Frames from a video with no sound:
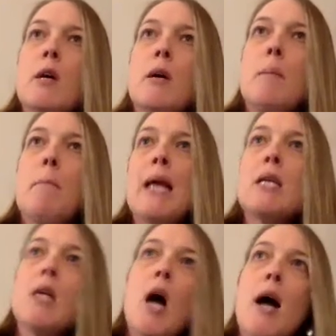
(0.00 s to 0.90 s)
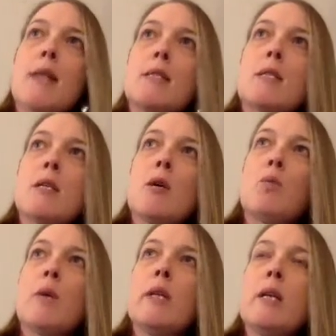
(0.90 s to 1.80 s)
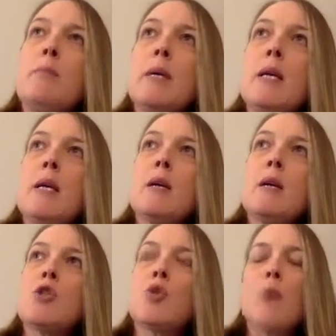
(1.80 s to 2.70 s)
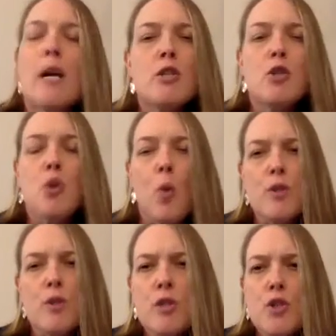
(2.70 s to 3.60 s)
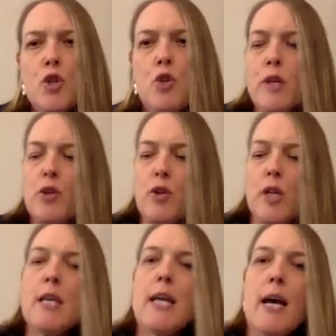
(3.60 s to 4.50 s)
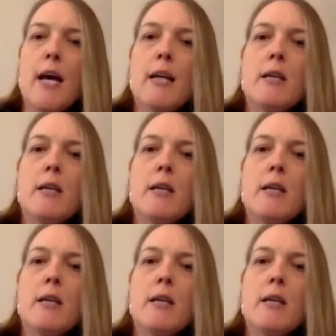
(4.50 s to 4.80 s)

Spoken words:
might not really be directed towards the degree you're going to get.